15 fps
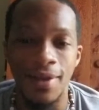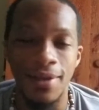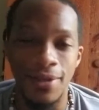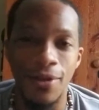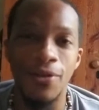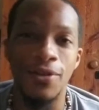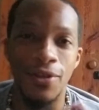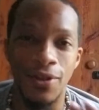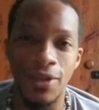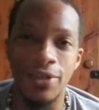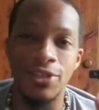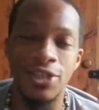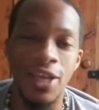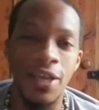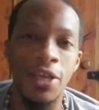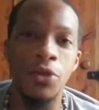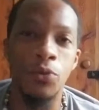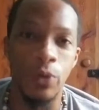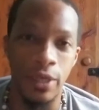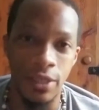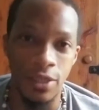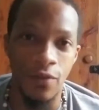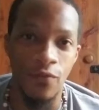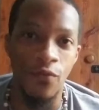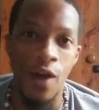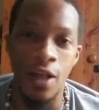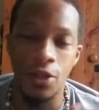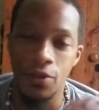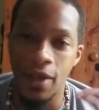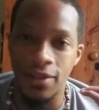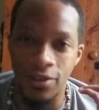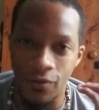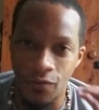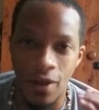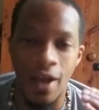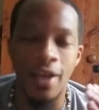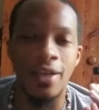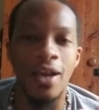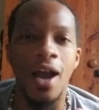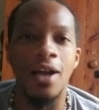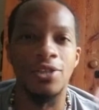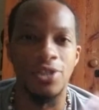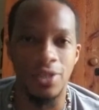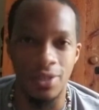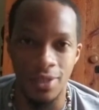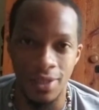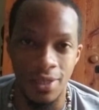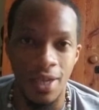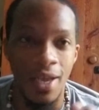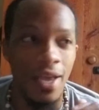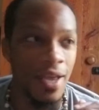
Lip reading: you're continuing to follow that divine consciousness